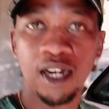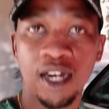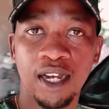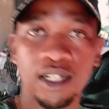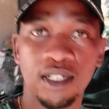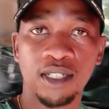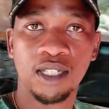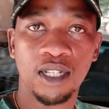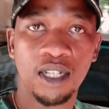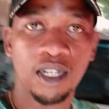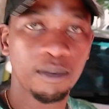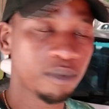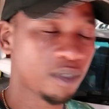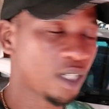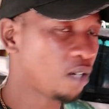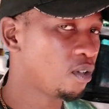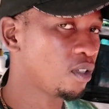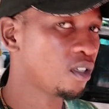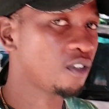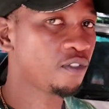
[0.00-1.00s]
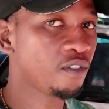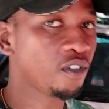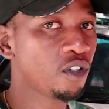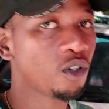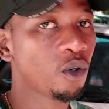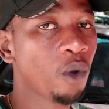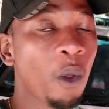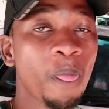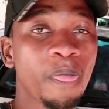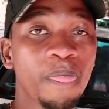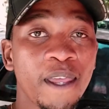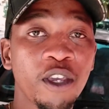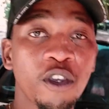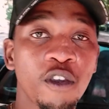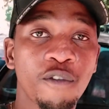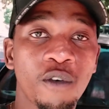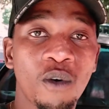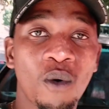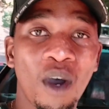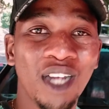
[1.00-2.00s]
guys, done with the video.
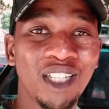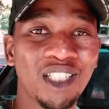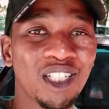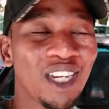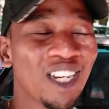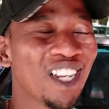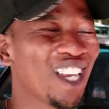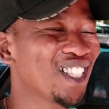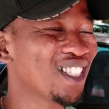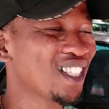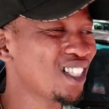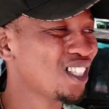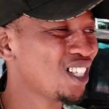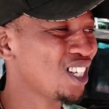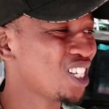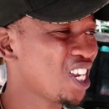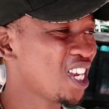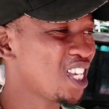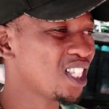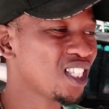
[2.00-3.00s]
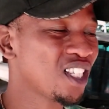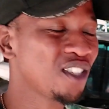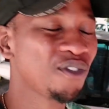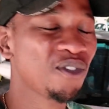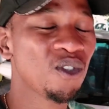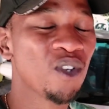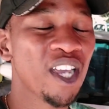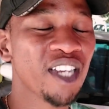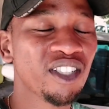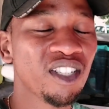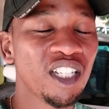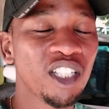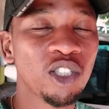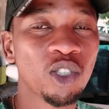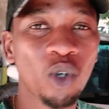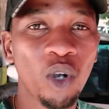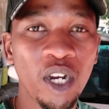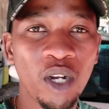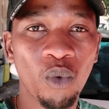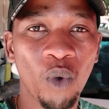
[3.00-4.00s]
Thank you for watching. As I said, guys, if you actually
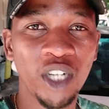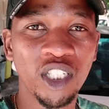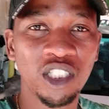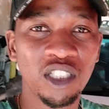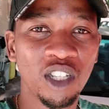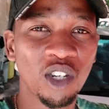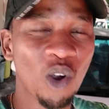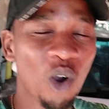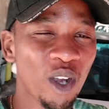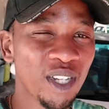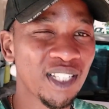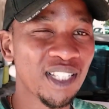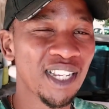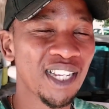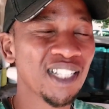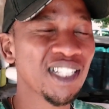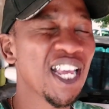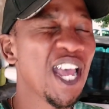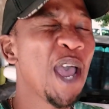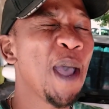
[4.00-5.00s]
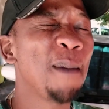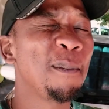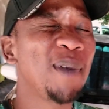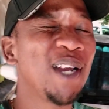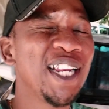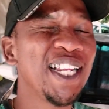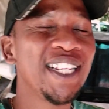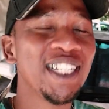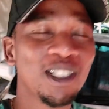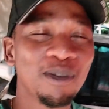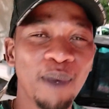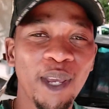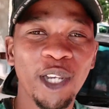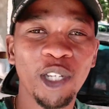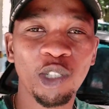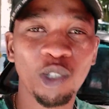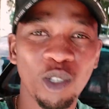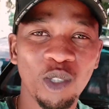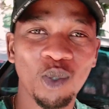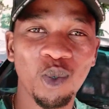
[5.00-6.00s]
enjoyed watching the content, please
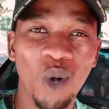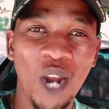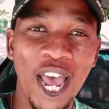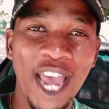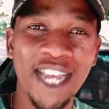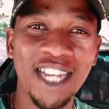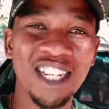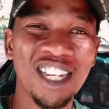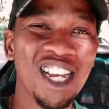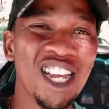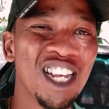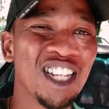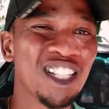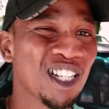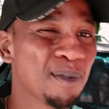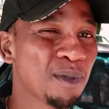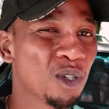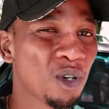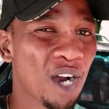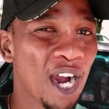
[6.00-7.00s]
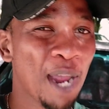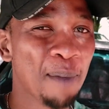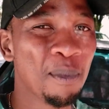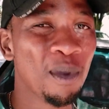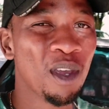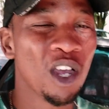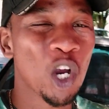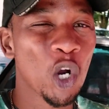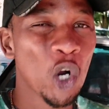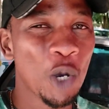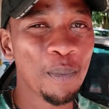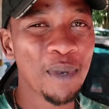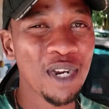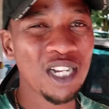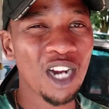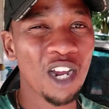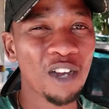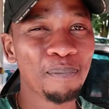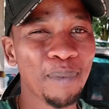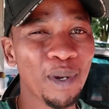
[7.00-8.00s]
make sure to like, subscribe,
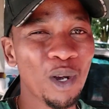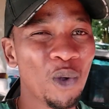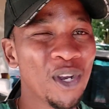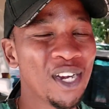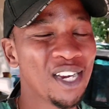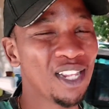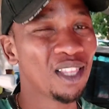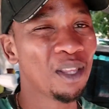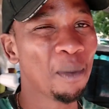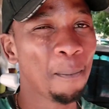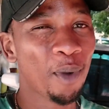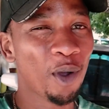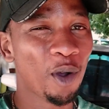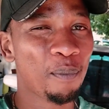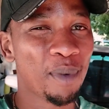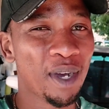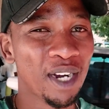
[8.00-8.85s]
comment down below, and hit the bell